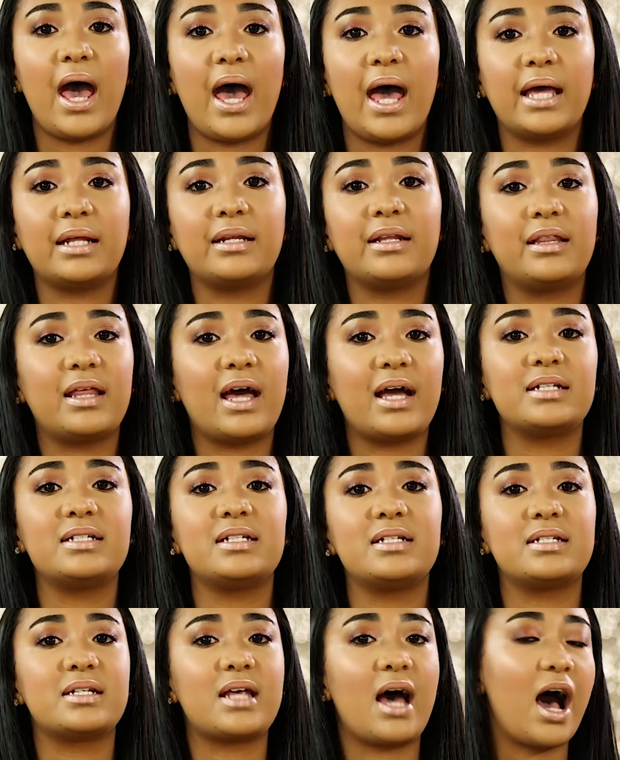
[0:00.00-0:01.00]
And that
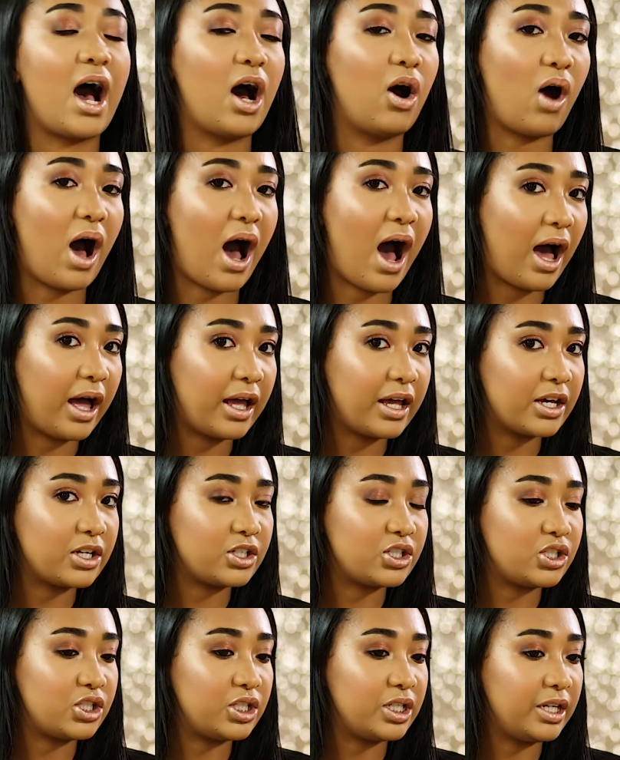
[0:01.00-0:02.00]
is how I
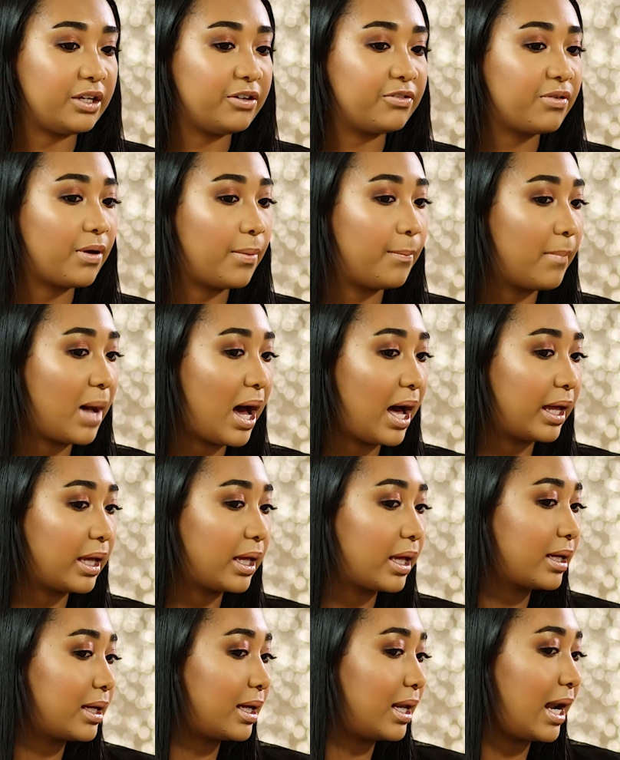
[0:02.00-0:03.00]
achieve my
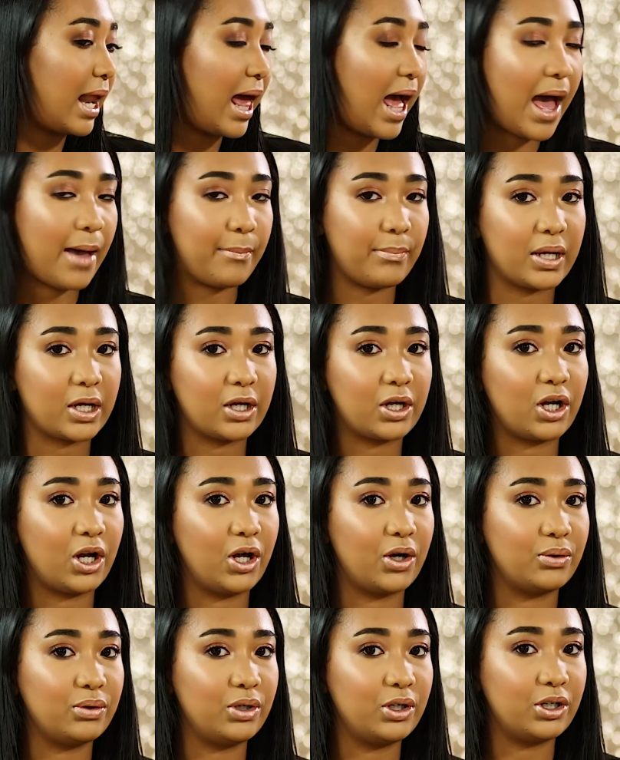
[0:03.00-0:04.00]
glam
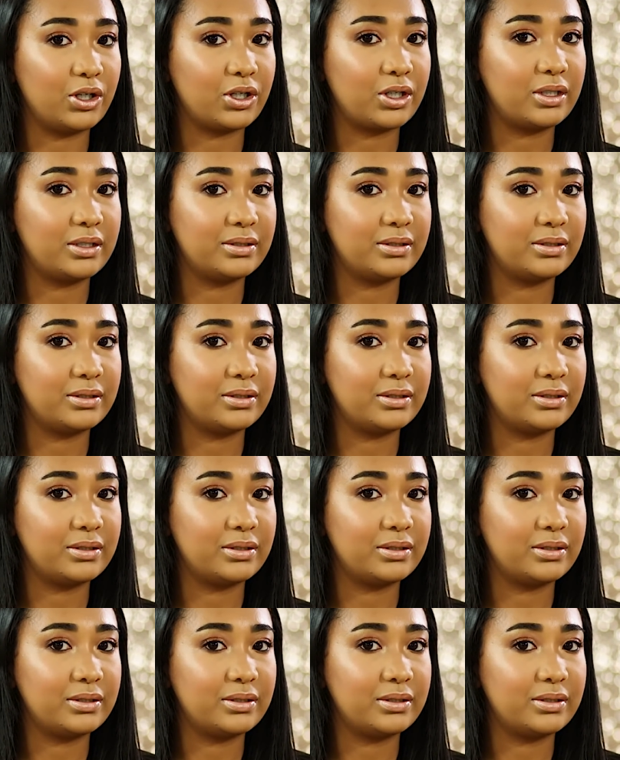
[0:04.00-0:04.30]
glow look.